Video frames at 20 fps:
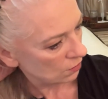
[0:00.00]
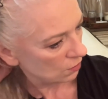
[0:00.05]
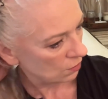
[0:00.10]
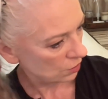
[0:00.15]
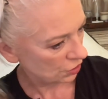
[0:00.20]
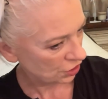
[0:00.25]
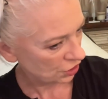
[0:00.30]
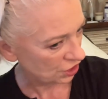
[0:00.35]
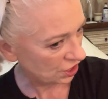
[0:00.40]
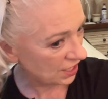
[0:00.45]

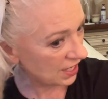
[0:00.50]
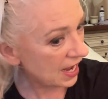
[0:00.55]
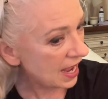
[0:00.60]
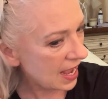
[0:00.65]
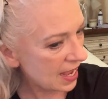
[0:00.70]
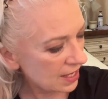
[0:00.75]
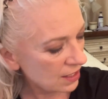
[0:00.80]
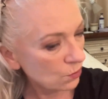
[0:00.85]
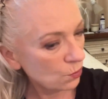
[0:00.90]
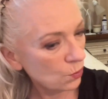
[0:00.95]
she
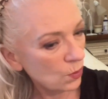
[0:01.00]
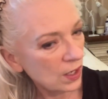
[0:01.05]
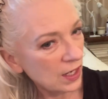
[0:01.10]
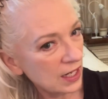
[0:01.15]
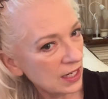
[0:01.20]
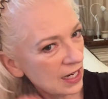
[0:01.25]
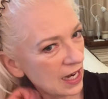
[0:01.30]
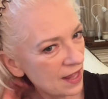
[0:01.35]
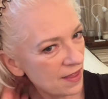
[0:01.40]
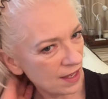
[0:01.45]
has one.
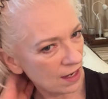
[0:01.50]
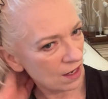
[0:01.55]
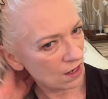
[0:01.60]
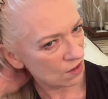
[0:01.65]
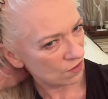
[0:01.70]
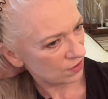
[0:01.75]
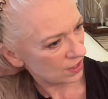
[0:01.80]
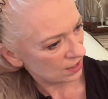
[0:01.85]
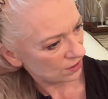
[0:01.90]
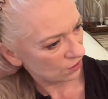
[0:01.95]
And I think,
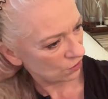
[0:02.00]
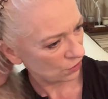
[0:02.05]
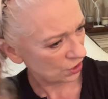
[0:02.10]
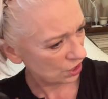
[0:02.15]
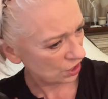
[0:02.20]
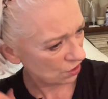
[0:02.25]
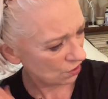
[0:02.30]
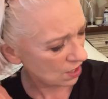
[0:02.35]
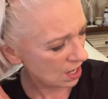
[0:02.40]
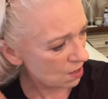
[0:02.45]
oh, that's so
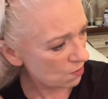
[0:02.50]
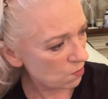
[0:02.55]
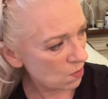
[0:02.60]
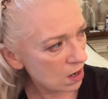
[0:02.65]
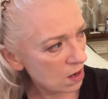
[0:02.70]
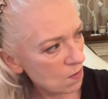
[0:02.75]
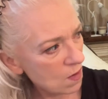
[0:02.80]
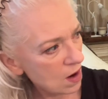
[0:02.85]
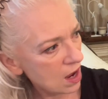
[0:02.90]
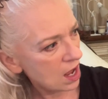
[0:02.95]
cute. I
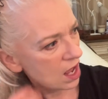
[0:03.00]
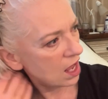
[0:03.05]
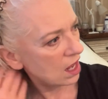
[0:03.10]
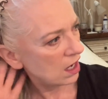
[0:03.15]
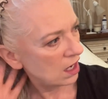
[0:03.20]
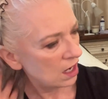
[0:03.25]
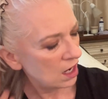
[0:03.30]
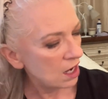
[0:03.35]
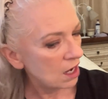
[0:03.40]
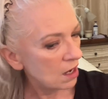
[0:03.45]
want
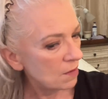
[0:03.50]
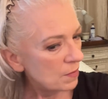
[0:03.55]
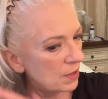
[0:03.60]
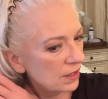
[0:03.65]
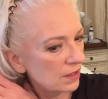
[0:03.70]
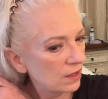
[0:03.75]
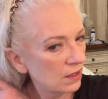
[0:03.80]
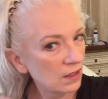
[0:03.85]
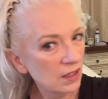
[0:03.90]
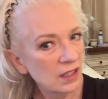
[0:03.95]
one.
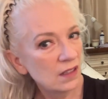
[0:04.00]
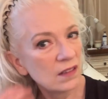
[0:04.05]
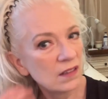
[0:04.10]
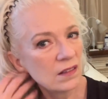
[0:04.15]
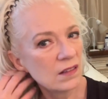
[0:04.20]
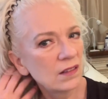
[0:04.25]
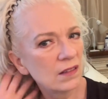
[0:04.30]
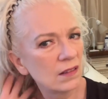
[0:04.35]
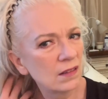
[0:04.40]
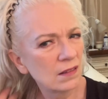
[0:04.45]
But
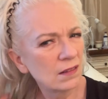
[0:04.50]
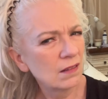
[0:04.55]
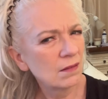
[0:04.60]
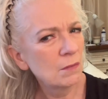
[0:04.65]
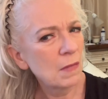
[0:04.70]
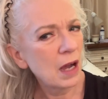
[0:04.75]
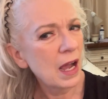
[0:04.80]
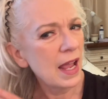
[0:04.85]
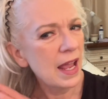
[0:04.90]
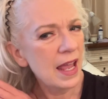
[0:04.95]

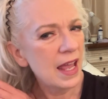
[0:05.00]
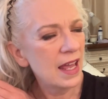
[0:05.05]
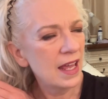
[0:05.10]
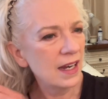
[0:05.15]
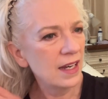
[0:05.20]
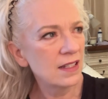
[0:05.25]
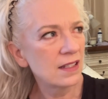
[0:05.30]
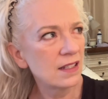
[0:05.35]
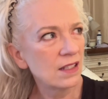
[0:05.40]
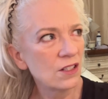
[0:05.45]
my
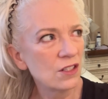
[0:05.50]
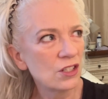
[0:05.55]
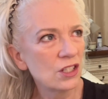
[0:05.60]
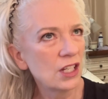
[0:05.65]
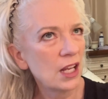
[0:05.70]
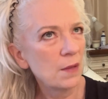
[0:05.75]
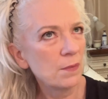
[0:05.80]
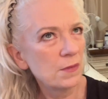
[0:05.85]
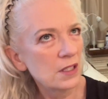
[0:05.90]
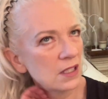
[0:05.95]
head isn't
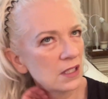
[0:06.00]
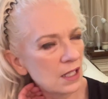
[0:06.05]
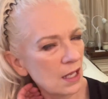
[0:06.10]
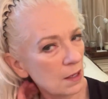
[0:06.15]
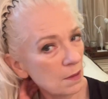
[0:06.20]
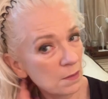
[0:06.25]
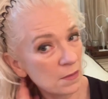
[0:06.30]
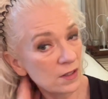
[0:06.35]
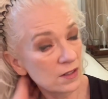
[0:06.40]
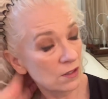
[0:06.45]
shaped the
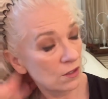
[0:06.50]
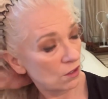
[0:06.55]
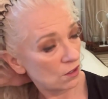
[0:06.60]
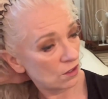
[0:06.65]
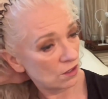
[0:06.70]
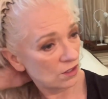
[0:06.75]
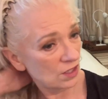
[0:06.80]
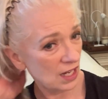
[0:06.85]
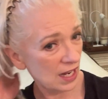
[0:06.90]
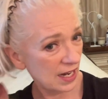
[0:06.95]
same as
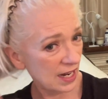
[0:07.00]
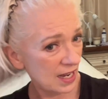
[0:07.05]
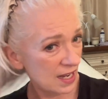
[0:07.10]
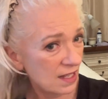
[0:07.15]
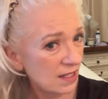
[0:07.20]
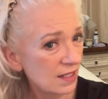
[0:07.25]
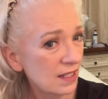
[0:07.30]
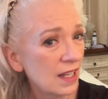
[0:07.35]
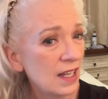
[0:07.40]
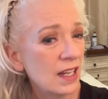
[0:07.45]
hers, I
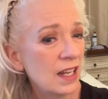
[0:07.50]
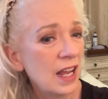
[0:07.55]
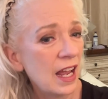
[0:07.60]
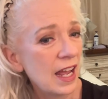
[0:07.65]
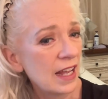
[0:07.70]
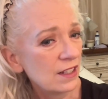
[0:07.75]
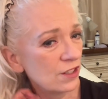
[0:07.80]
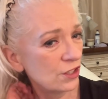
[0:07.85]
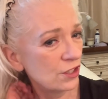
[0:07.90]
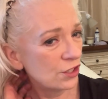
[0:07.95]
guess.
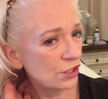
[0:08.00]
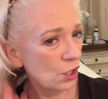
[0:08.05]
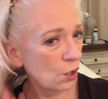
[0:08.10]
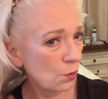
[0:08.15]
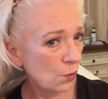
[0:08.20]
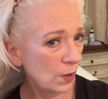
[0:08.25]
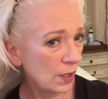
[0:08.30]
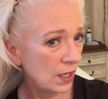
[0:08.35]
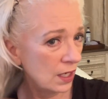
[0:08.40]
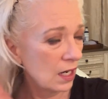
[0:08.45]
And so
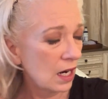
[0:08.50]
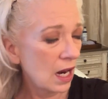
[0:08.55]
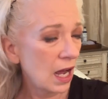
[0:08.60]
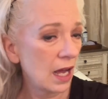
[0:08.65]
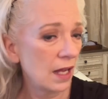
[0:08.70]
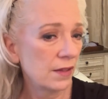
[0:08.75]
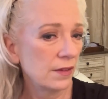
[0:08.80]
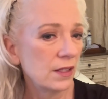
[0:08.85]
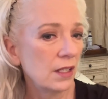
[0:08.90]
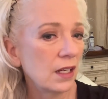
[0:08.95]
when uh,
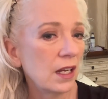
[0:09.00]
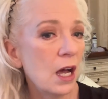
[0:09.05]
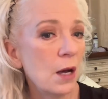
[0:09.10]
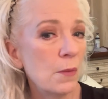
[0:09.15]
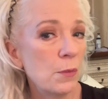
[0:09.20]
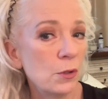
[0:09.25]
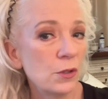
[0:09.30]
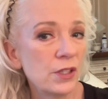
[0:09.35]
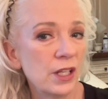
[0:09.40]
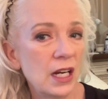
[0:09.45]
the
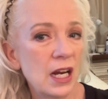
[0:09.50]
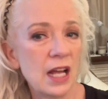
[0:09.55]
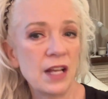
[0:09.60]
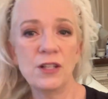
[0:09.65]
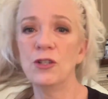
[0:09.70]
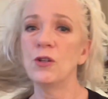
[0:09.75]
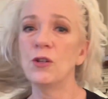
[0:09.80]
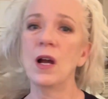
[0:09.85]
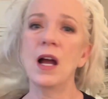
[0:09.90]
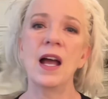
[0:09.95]
couple that I
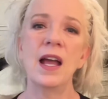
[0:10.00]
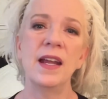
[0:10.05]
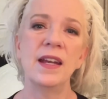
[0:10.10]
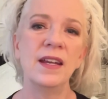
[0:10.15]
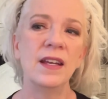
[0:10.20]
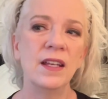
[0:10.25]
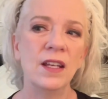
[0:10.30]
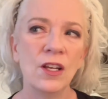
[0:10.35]
tried,